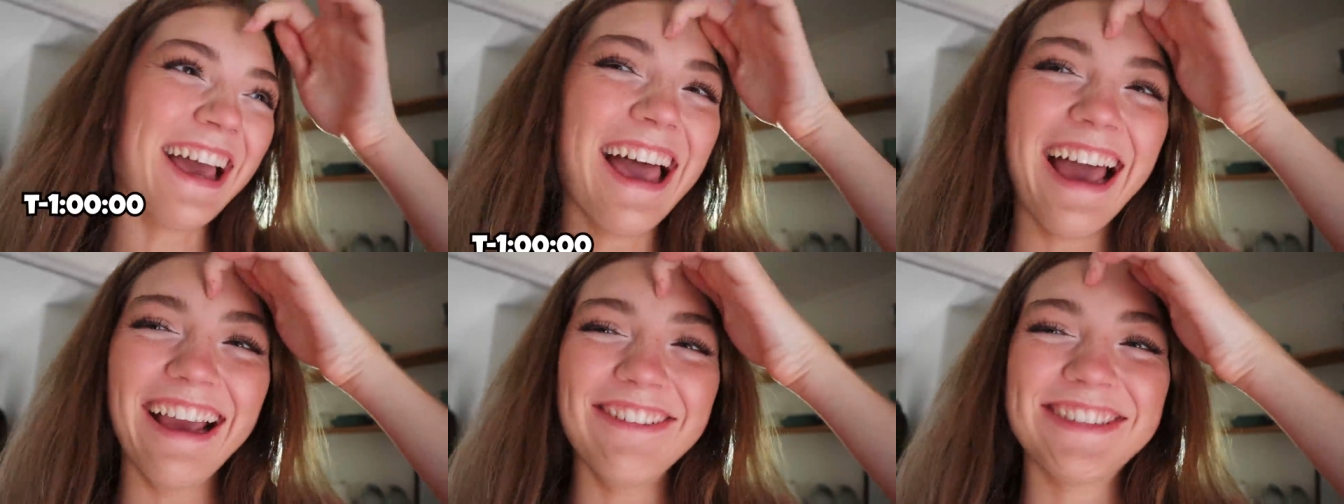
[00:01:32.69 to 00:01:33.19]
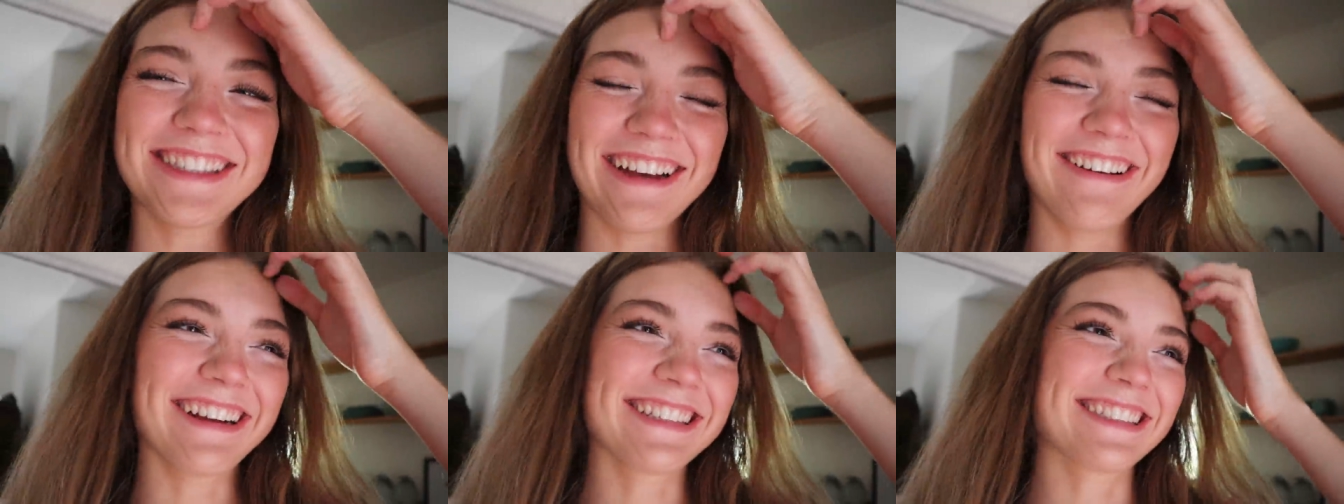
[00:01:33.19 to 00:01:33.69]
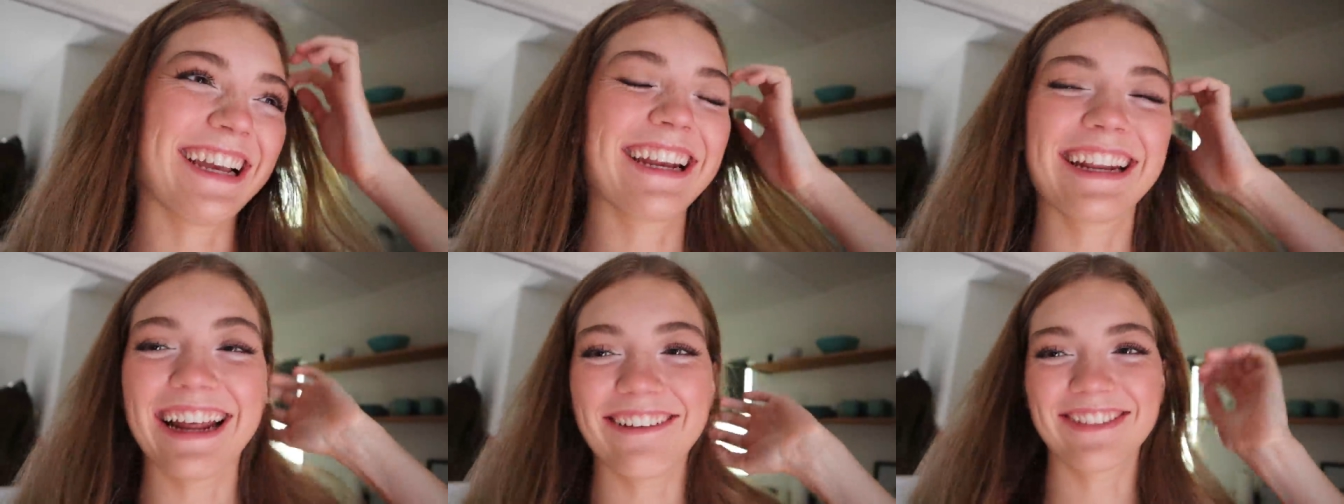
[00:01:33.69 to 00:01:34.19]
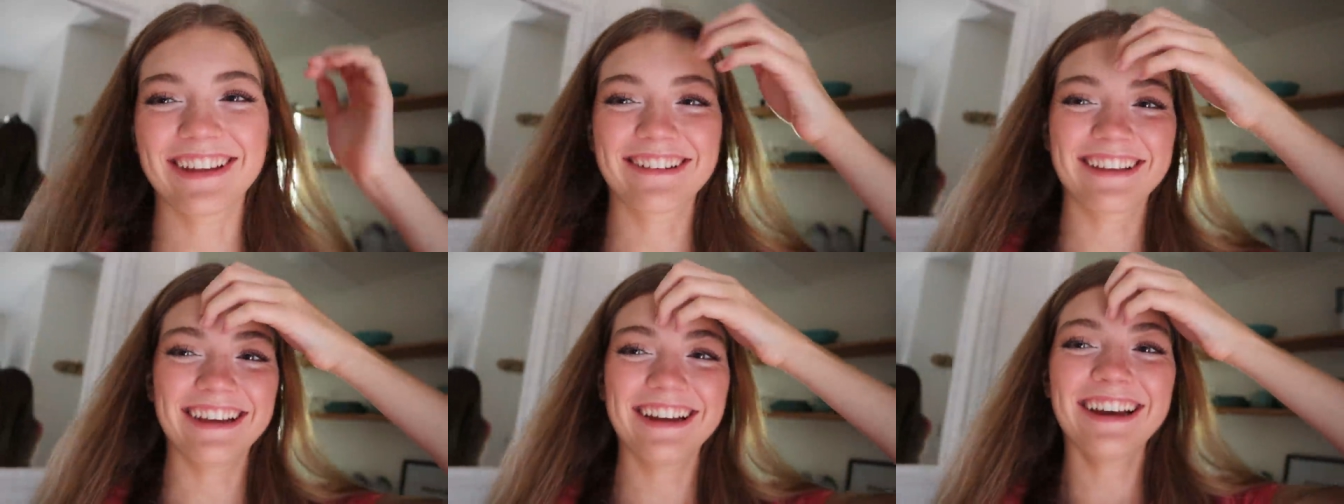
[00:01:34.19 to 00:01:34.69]
I'm so excited. I'm
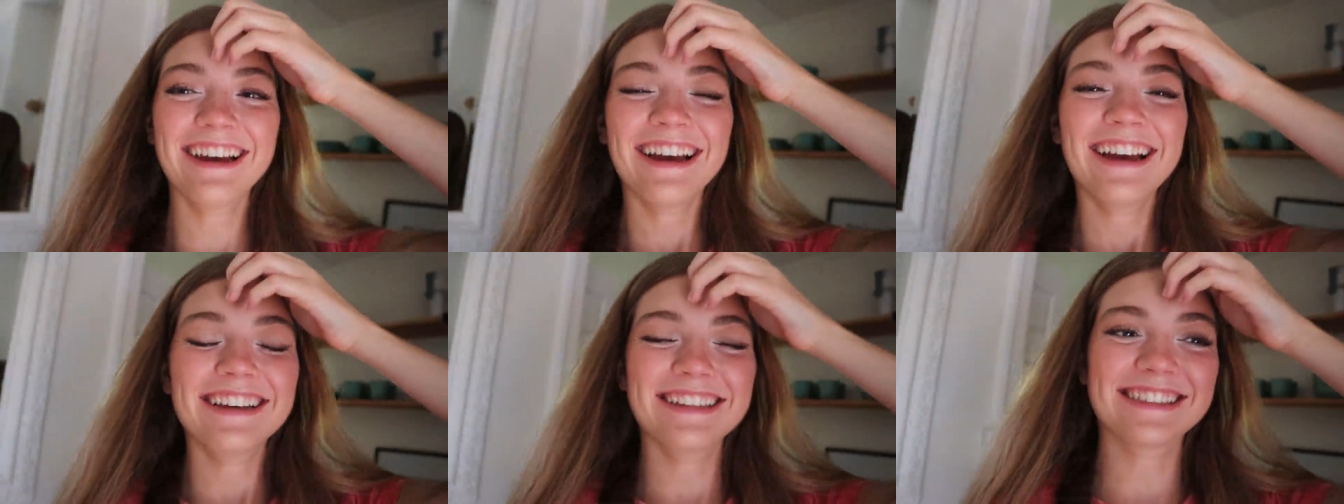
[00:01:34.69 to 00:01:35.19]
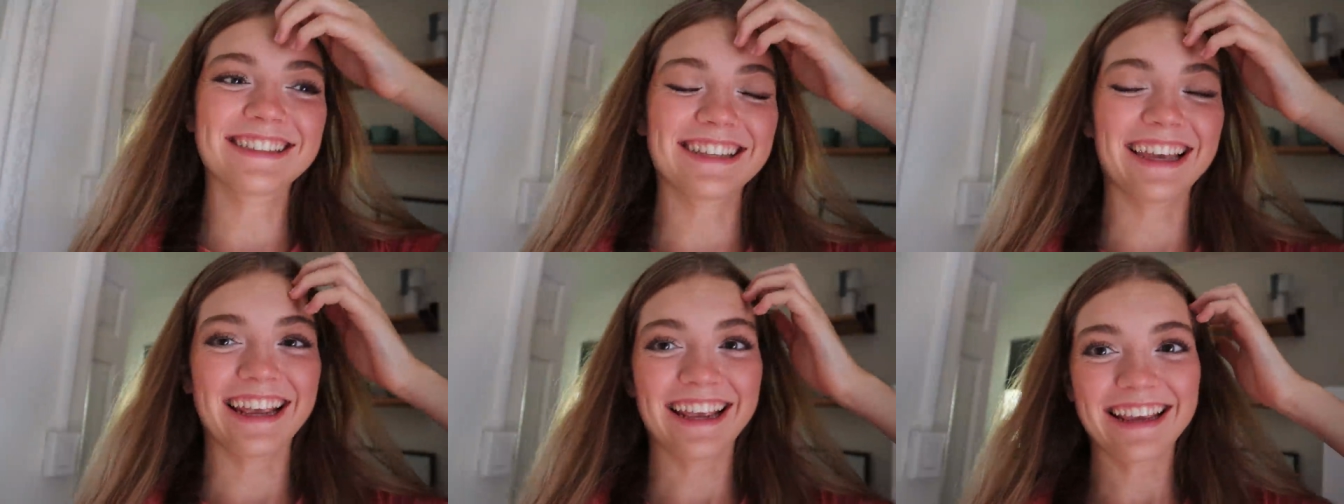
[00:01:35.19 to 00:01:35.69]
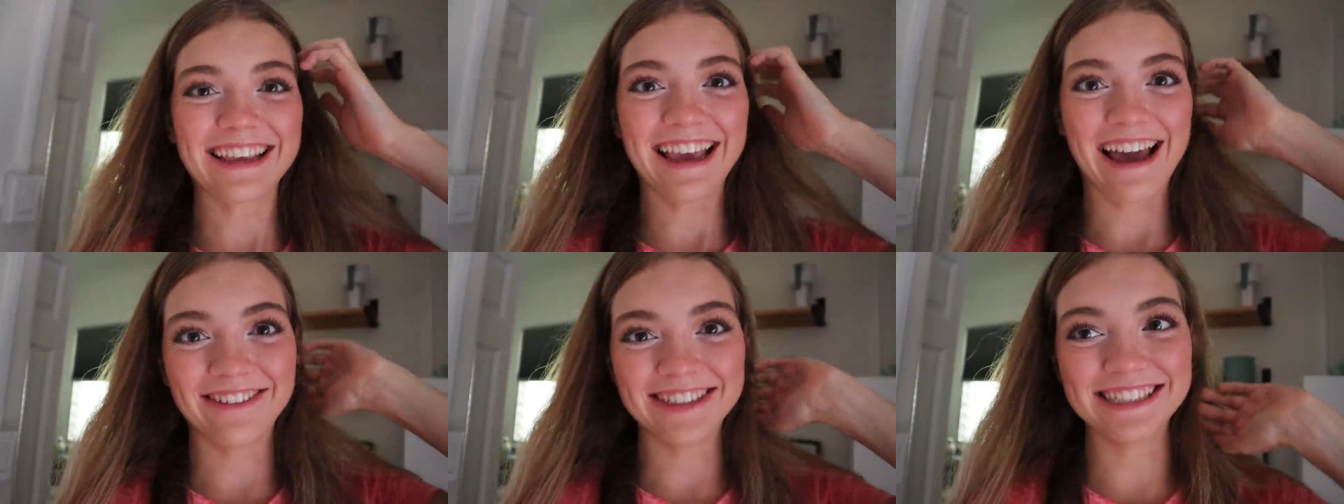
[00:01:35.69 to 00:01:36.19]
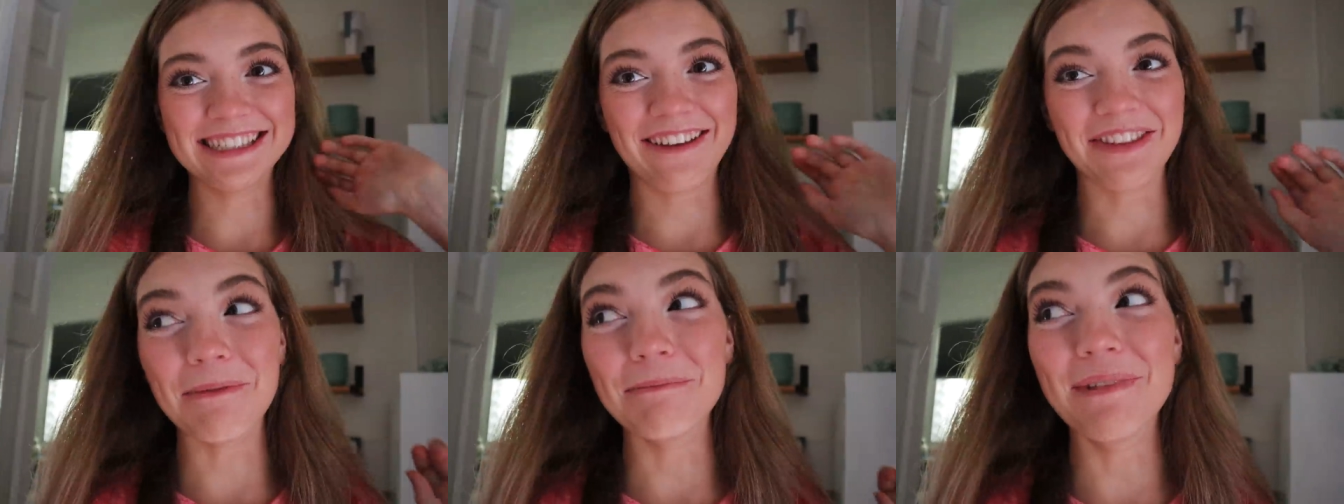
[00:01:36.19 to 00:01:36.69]
literally just like counting
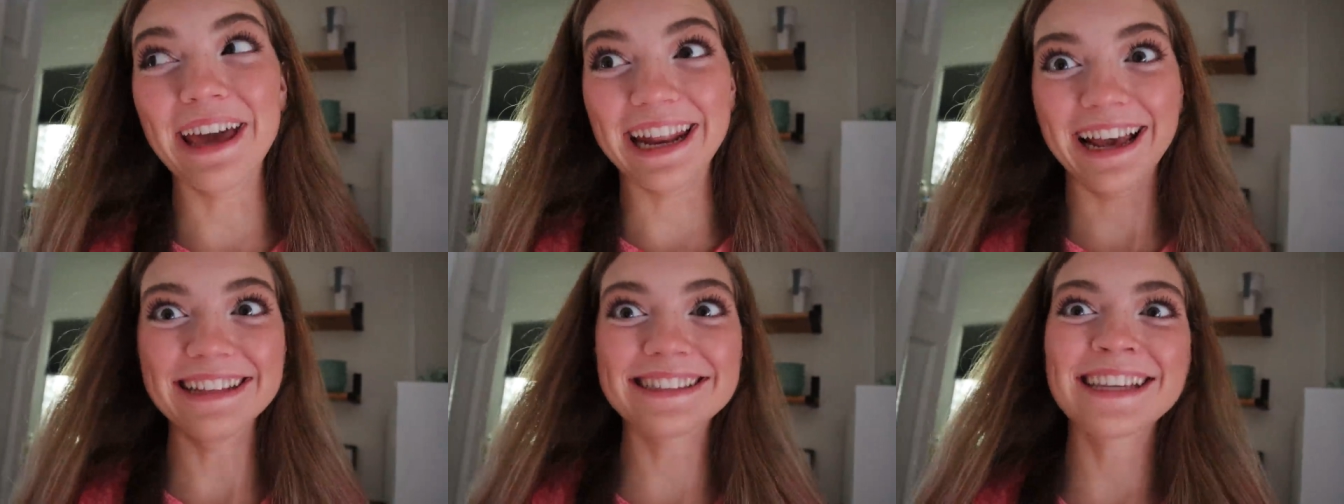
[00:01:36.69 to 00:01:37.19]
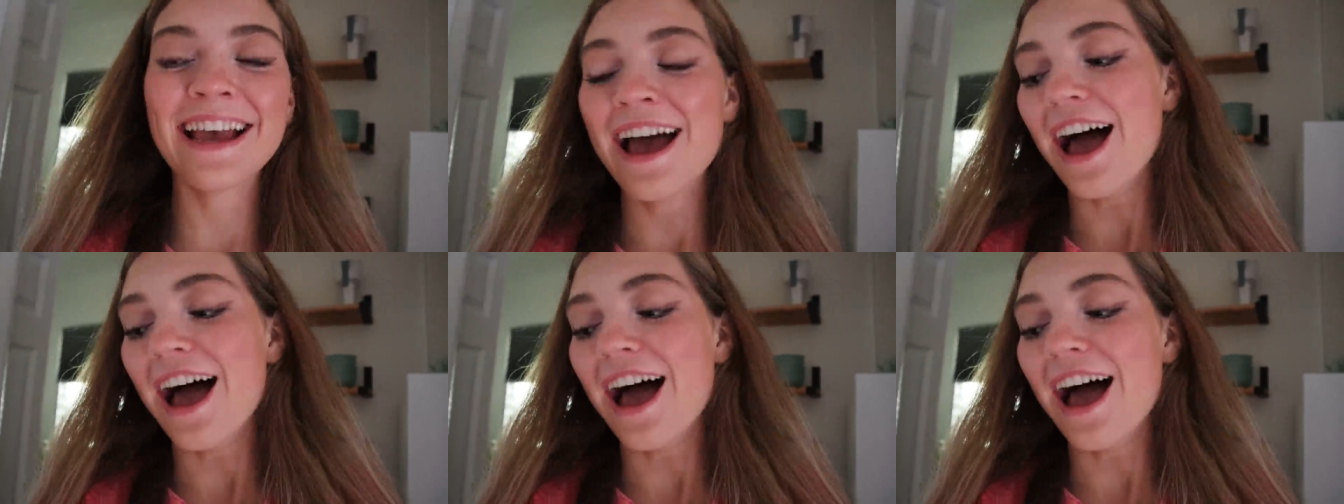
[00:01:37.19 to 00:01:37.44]
down the minutes.